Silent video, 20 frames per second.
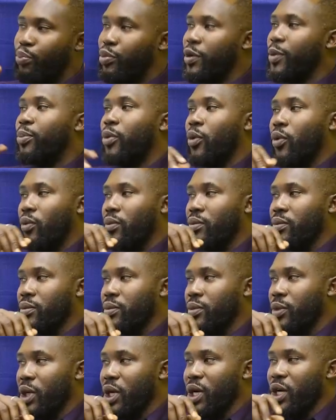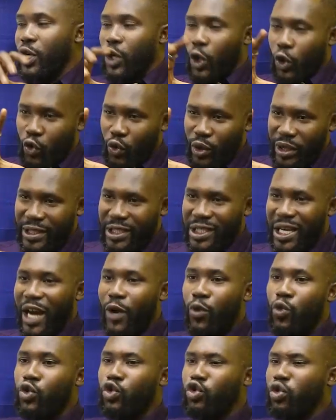people to decide
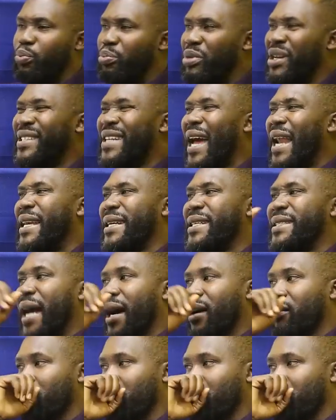who should be their leader.